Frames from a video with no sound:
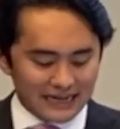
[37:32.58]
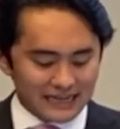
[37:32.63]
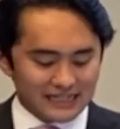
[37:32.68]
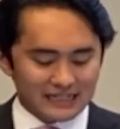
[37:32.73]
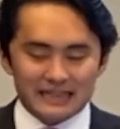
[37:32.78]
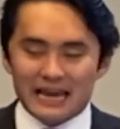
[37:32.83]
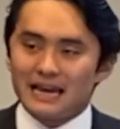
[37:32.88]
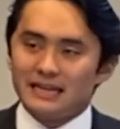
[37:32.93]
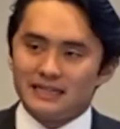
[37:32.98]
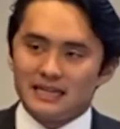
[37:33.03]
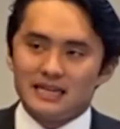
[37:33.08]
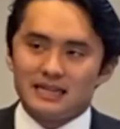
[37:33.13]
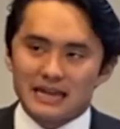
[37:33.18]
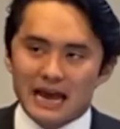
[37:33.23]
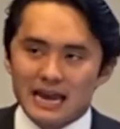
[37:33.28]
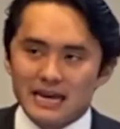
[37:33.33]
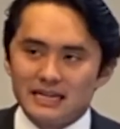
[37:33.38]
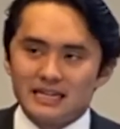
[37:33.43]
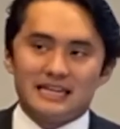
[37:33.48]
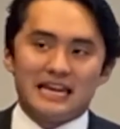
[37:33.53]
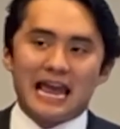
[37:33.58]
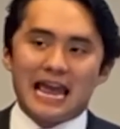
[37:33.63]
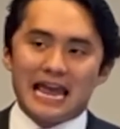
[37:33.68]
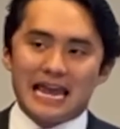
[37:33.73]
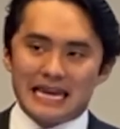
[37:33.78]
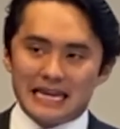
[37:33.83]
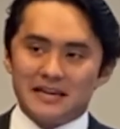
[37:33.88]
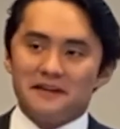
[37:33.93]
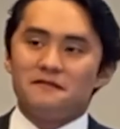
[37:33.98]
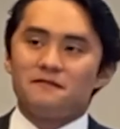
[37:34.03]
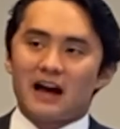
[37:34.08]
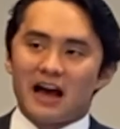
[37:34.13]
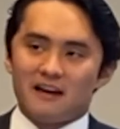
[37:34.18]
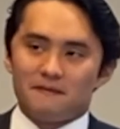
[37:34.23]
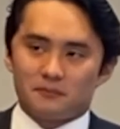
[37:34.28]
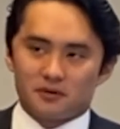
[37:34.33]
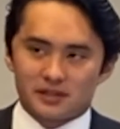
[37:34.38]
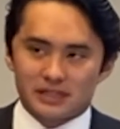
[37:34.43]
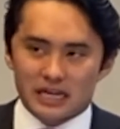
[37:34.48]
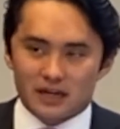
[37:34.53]
as 1990,
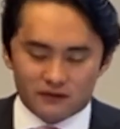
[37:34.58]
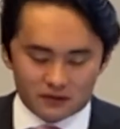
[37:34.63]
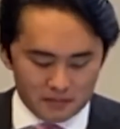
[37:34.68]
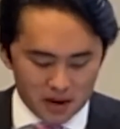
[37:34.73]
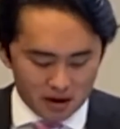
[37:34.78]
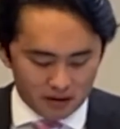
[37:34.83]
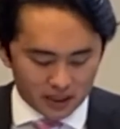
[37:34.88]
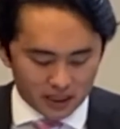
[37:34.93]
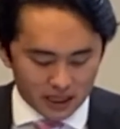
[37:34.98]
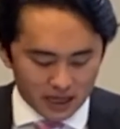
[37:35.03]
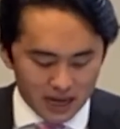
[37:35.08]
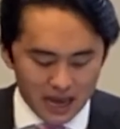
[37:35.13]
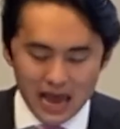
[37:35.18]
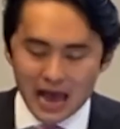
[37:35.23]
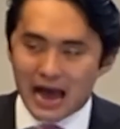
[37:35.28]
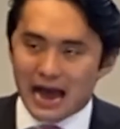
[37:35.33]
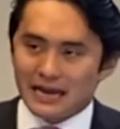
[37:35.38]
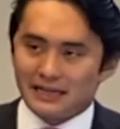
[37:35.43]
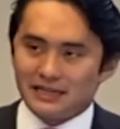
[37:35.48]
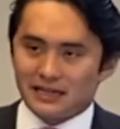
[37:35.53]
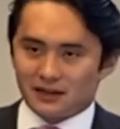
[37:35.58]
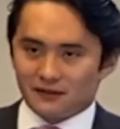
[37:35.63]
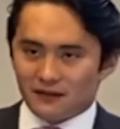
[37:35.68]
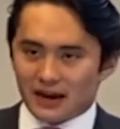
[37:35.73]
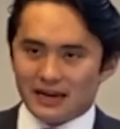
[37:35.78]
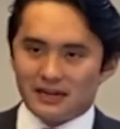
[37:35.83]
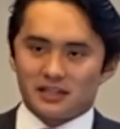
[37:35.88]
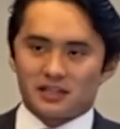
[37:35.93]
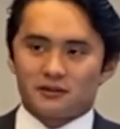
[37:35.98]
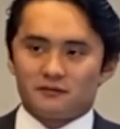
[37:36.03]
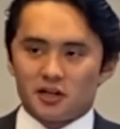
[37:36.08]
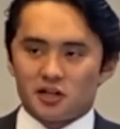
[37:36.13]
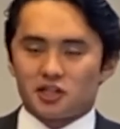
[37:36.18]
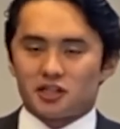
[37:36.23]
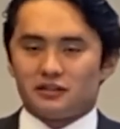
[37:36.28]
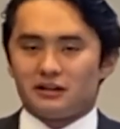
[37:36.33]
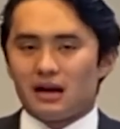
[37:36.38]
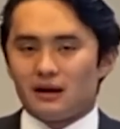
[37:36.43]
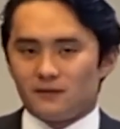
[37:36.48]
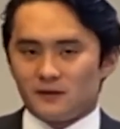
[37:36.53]
85% of America identified as
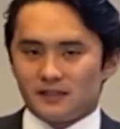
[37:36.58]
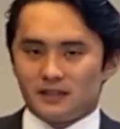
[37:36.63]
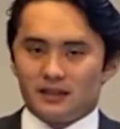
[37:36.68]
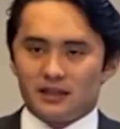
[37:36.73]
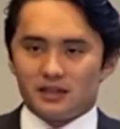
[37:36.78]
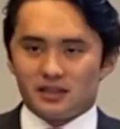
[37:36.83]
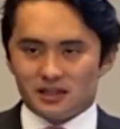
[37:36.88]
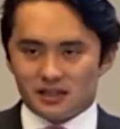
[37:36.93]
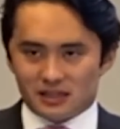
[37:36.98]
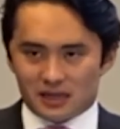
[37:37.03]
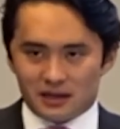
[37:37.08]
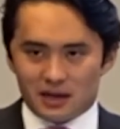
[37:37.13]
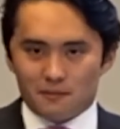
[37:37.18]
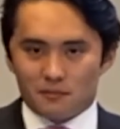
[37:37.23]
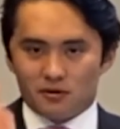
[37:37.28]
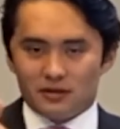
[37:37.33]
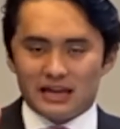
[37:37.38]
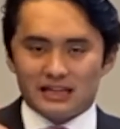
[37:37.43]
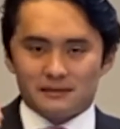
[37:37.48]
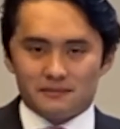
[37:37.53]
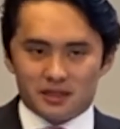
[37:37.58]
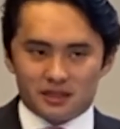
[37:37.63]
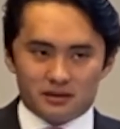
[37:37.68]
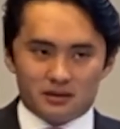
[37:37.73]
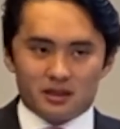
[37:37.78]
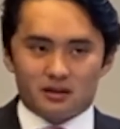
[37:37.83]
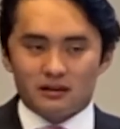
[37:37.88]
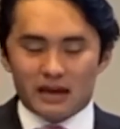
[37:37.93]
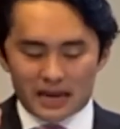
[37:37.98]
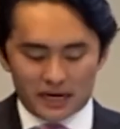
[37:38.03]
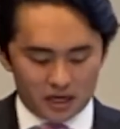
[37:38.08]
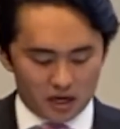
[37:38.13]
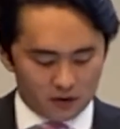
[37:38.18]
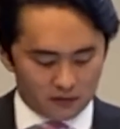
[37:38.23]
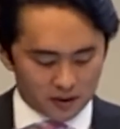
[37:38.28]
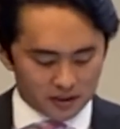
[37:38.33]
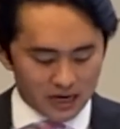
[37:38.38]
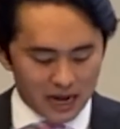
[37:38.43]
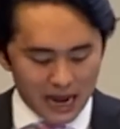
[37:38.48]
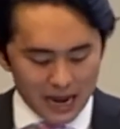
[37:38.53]
Christian. Obviously, this is a number that's been declining
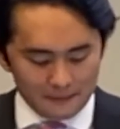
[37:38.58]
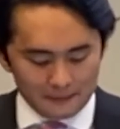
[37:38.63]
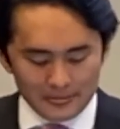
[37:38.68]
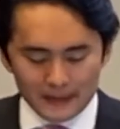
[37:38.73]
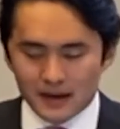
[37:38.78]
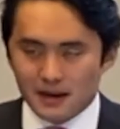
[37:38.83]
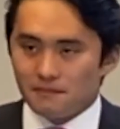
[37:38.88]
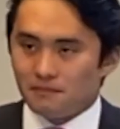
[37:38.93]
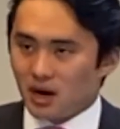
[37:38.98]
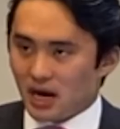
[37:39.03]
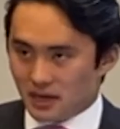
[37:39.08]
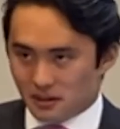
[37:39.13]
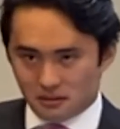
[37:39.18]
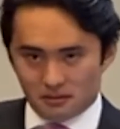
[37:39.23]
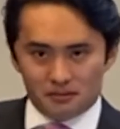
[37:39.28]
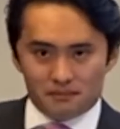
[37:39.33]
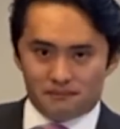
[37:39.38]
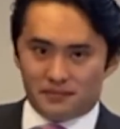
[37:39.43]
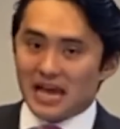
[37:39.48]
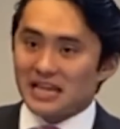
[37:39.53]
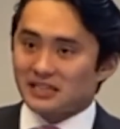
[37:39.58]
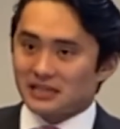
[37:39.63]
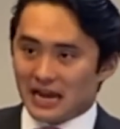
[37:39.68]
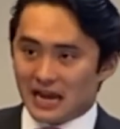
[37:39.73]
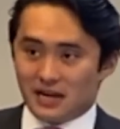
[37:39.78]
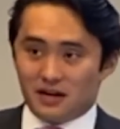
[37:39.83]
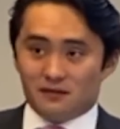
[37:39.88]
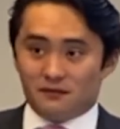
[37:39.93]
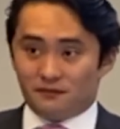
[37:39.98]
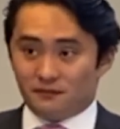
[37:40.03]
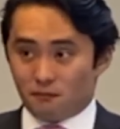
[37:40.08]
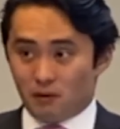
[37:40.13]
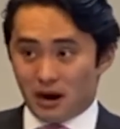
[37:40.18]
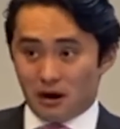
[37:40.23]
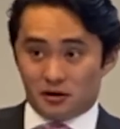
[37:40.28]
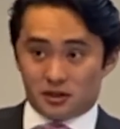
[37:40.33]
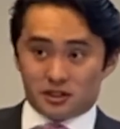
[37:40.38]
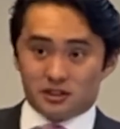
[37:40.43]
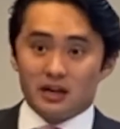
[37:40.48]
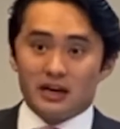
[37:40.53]
over time, but that's kind of
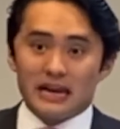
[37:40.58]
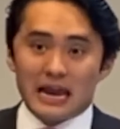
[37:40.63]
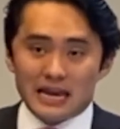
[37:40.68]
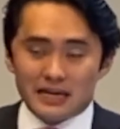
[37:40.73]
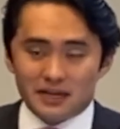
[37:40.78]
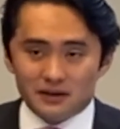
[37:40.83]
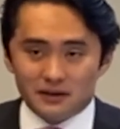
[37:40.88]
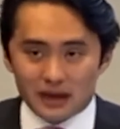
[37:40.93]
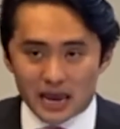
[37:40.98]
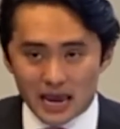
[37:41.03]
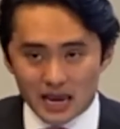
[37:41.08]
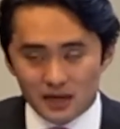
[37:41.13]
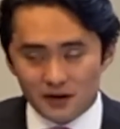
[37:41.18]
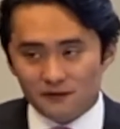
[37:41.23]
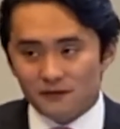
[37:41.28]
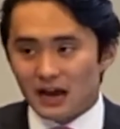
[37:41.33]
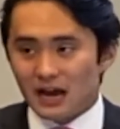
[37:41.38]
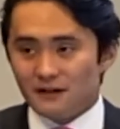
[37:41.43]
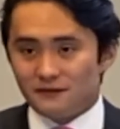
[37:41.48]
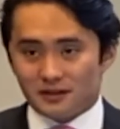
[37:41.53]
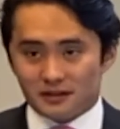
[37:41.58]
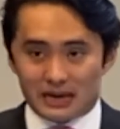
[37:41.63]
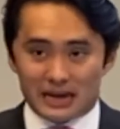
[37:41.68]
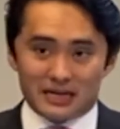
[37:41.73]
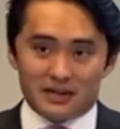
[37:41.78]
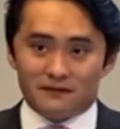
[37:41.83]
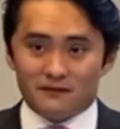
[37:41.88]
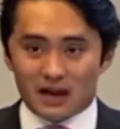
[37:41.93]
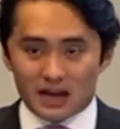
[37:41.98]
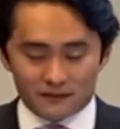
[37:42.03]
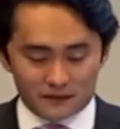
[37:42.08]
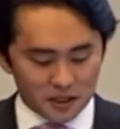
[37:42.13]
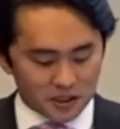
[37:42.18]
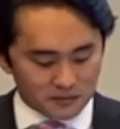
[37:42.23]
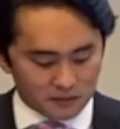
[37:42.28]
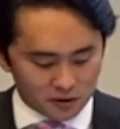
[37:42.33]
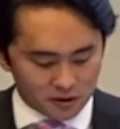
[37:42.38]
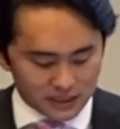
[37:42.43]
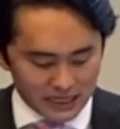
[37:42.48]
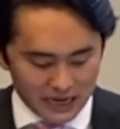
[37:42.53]
where it stood, 80, 85 to 95-ish
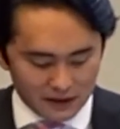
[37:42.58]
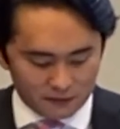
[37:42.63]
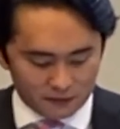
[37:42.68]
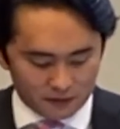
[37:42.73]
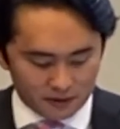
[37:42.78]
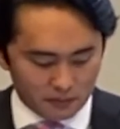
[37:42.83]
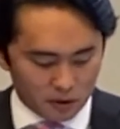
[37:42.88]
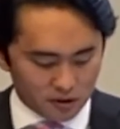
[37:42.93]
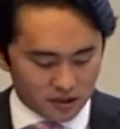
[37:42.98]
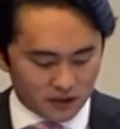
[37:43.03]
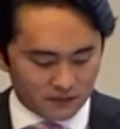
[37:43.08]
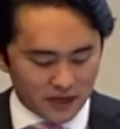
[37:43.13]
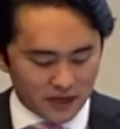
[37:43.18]
percent for most of